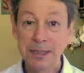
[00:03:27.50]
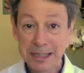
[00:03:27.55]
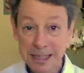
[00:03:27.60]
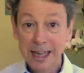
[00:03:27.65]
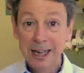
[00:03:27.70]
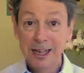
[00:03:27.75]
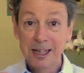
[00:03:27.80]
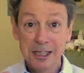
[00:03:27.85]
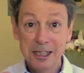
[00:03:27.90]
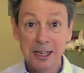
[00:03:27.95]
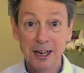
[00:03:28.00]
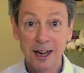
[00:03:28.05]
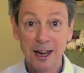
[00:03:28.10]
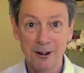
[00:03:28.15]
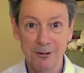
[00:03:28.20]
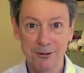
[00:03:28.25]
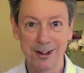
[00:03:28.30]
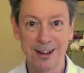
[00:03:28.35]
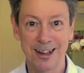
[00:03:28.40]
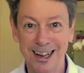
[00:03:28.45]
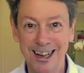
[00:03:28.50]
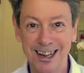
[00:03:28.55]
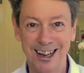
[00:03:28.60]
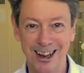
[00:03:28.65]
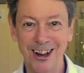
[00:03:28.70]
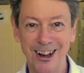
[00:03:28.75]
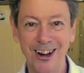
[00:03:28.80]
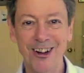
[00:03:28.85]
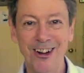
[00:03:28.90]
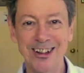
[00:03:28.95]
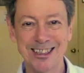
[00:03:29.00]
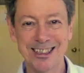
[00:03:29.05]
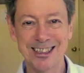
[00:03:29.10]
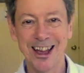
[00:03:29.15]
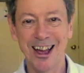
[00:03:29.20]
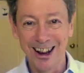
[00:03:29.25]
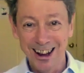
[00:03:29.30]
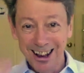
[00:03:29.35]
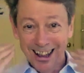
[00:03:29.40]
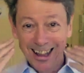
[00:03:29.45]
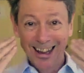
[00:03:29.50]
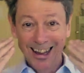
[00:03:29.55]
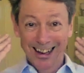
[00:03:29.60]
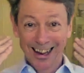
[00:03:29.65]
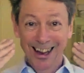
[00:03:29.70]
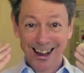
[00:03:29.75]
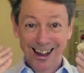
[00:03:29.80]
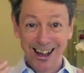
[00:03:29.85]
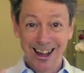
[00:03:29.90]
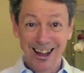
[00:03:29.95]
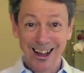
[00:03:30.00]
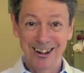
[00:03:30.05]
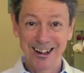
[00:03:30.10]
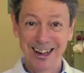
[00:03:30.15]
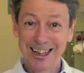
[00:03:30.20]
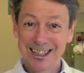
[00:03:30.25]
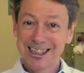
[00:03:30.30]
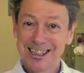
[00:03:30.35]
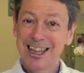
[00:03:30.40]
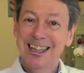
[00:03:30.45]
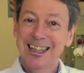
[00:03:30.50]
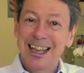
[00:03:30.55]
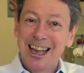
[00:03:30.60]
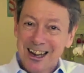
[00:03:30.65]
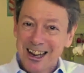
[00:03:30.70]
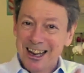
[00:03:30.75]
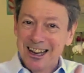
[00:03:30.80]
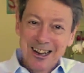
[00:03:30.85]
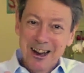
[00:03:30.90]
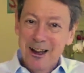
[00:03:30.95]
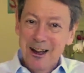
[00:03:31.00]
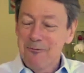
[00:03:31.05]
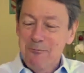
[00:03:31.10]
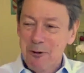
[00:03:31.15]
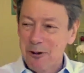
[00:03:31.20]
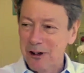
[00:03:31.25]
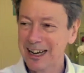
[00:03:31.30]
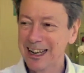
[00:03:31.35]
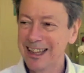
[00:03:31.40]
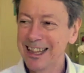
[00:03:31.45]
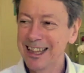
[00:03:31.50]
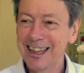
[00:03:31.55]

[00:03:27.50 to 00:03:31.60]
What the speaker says: but 10 is enough. It's kind of like, it's like that enough point.